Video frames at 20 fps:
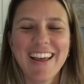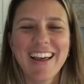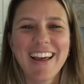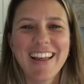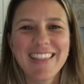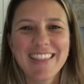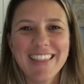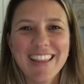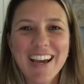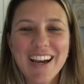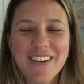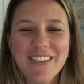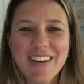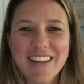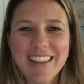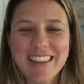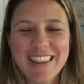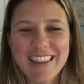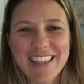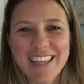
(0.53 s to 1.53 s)
Hello,
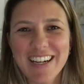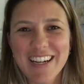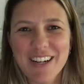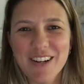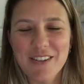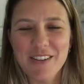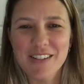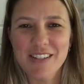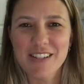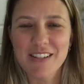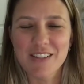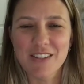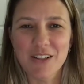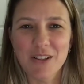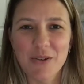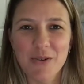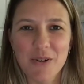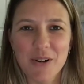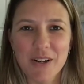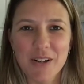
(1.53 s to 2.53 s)
hello. This is
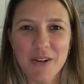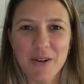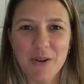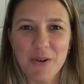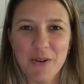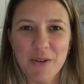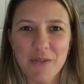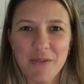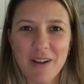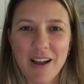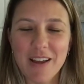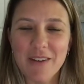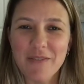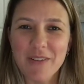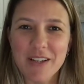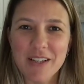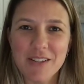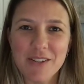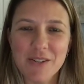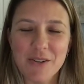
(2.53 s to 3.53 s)
Lauren Nicole
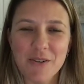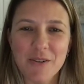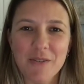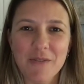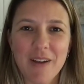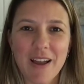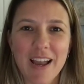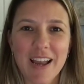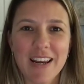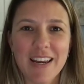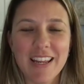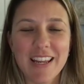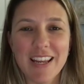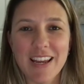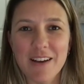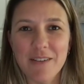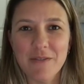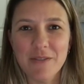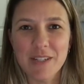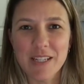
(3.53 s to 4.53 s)
Fonville, certified
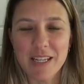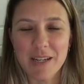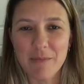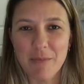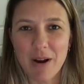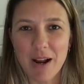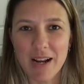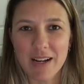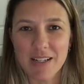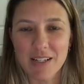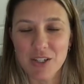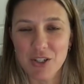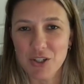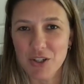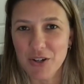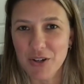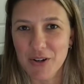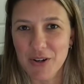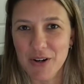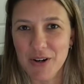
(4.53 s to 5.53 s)
EFT
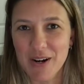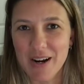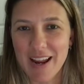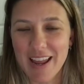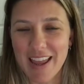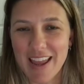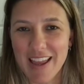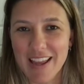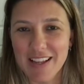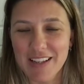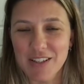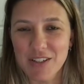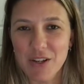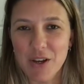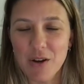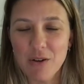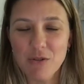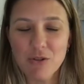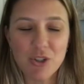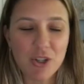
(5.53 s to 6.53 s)
practitioner and
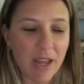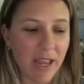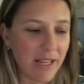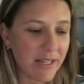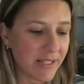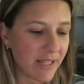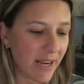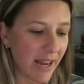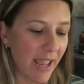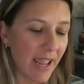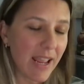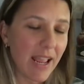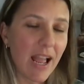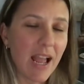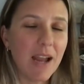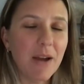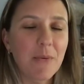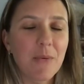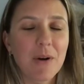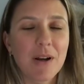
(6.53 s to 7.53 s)
coach. And today
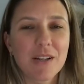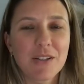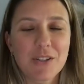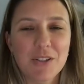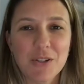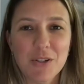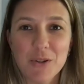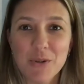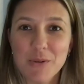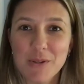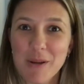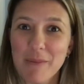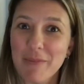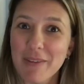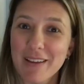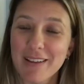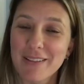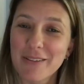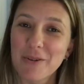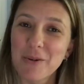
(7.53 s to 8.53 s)
I want to do
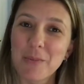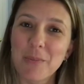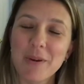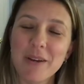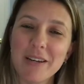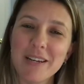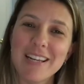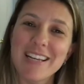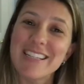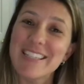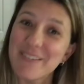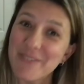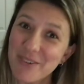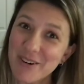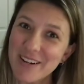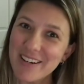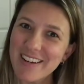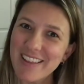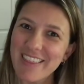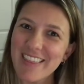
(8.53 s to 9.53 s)
something a little bit
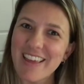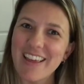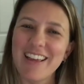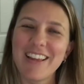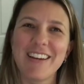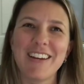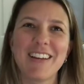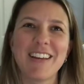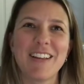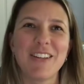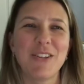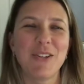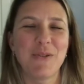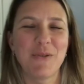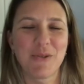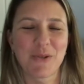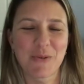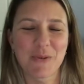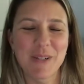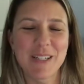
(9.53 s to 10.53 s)
different than
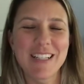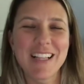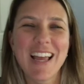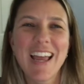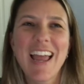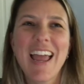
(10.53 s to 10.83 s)
usual.